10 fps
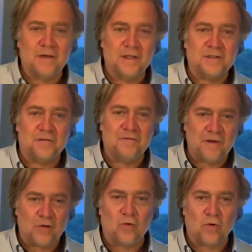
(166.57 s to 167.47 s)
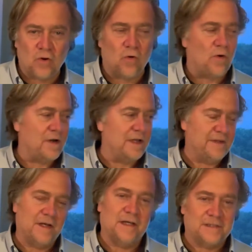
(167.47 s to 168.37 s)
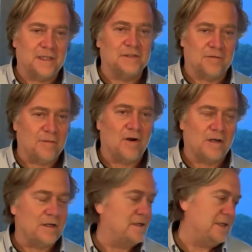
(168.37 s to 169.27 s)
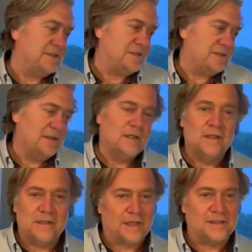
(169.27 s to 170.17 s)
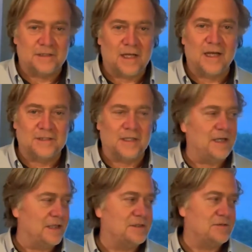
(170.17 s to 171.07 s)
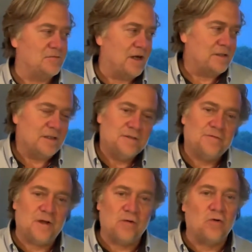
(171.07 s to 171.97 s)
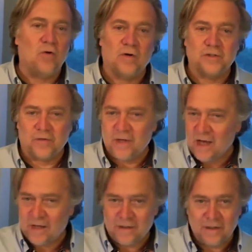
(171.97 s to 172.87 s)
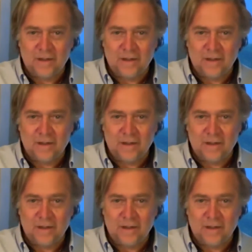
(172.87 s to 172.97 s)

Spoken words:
it's a federal court in the United States of America. That's as high as it gets, right? These federal courts are not